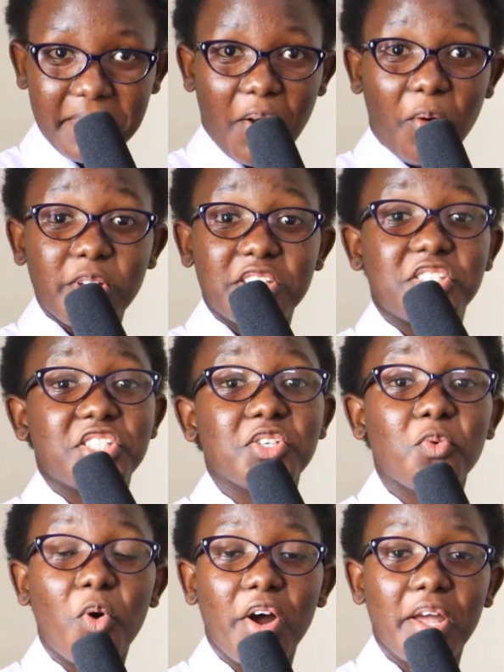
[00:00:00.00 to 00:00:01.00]
because
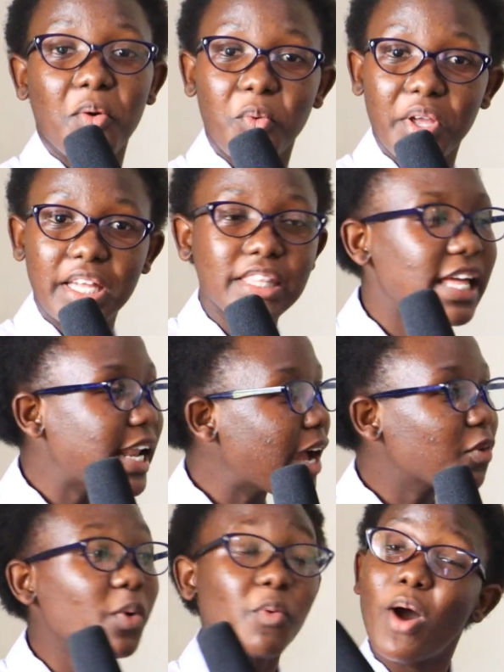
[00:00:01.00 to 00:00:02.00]
she wore a wig. They're
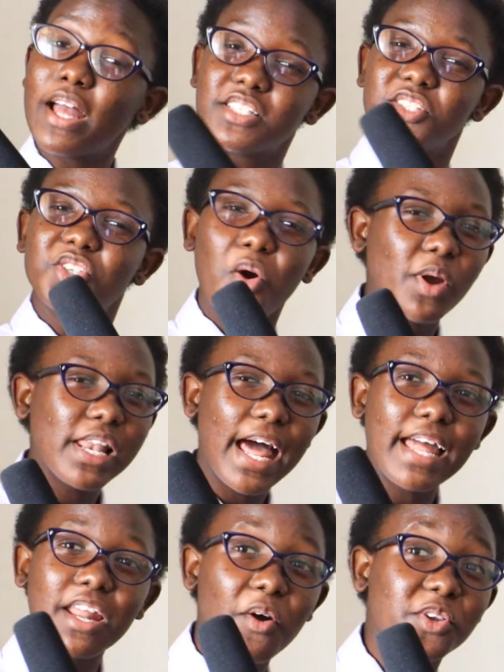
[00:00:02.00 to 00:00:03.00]
like, we want Joey
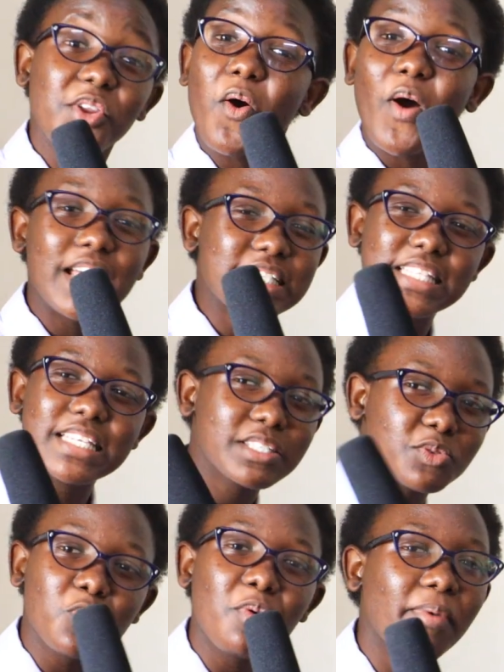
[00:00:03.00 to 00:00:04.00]
Landa, we don't want
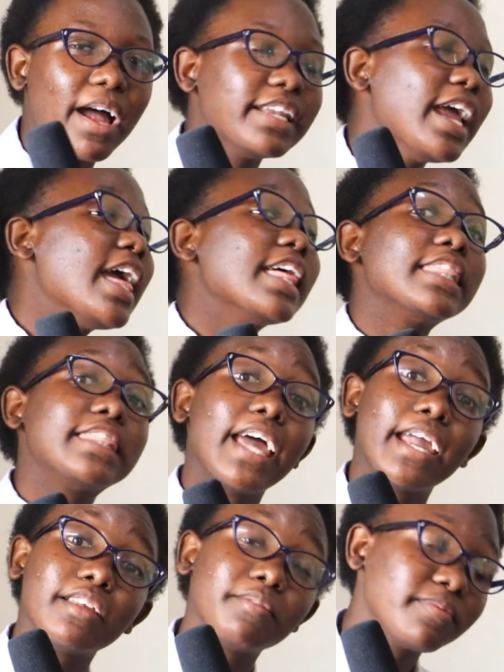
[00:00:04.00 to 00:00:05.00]
this woman.
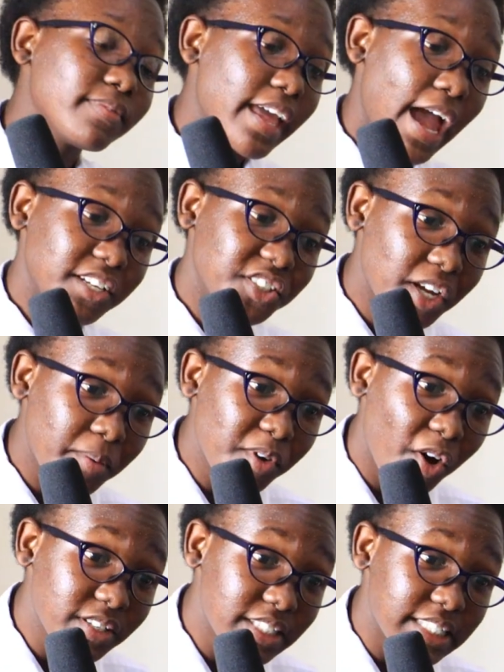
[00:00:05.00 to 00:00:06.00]
They are
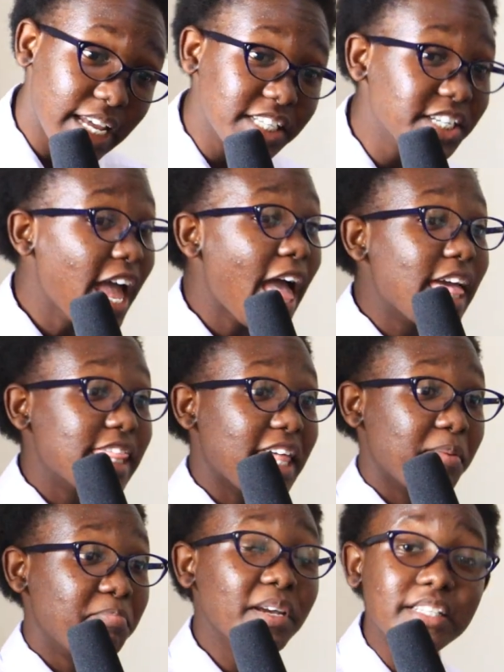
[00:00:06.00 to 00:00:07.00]
shamed on stage,
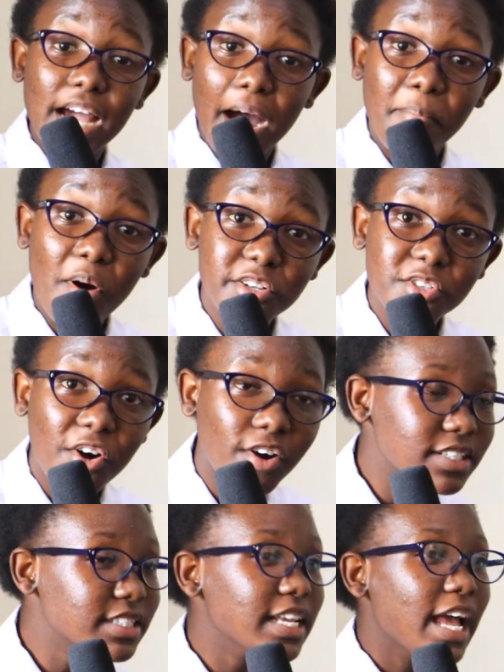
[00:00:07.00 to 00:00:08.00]
they beat her
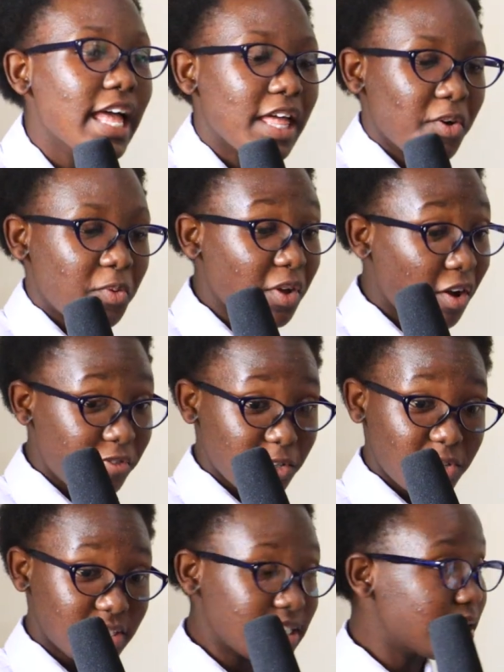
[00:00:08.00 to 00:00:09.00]
bottles. We have
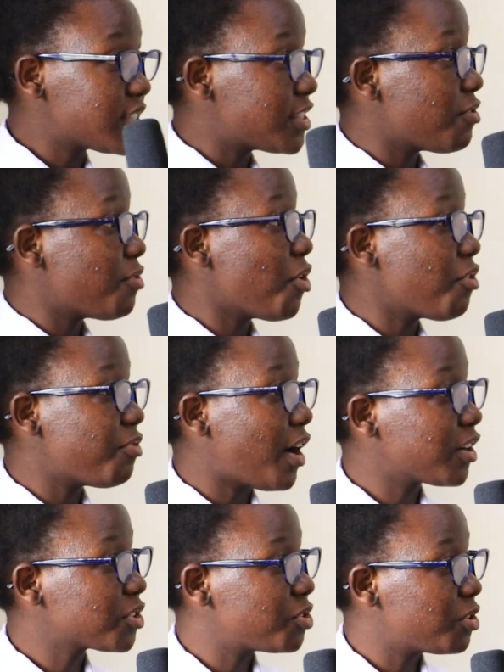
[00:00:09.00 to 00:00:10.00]
also seen several
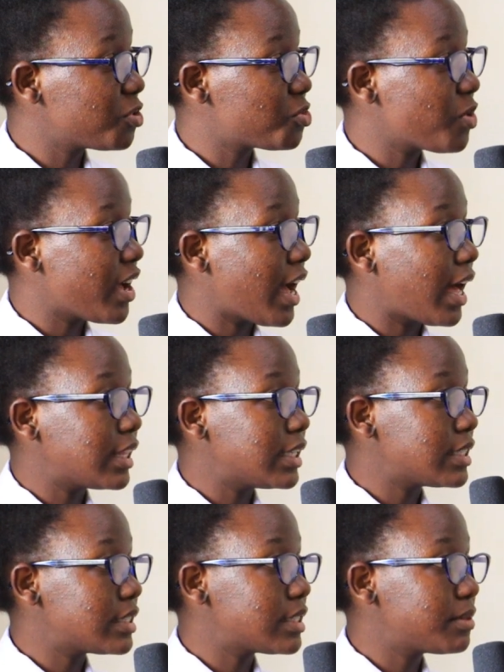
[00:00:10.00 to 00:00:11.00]
functions where
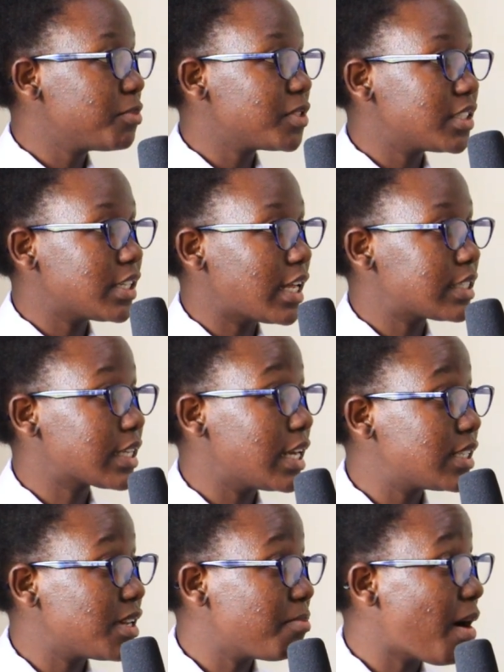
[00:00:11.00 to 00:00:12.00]
these musicians
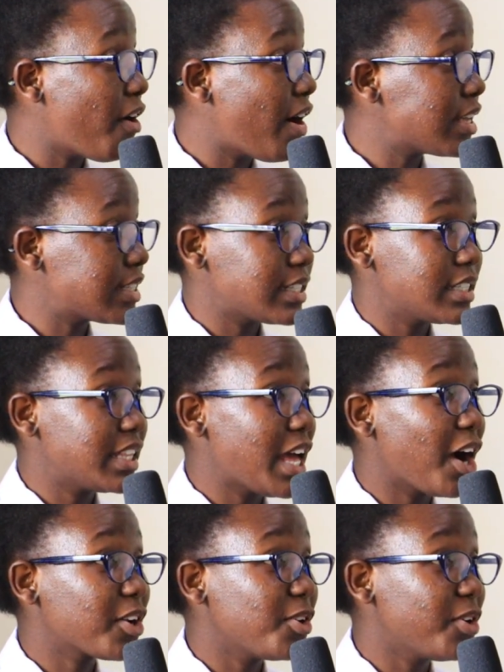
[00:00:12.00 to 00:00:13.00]
get embarrassed, as in
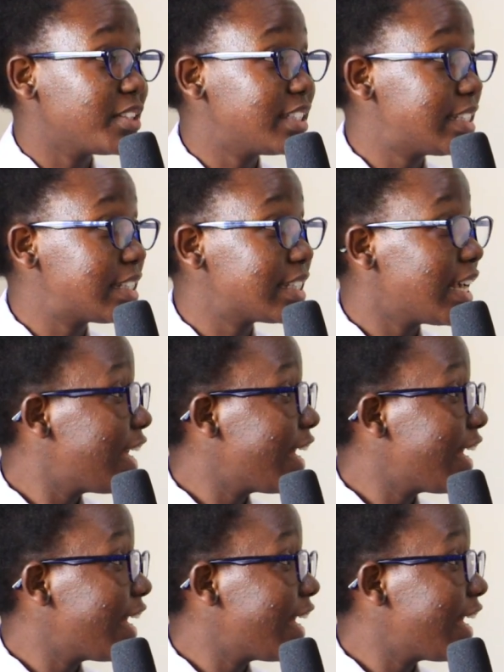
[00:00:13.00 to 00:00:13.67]
their clothes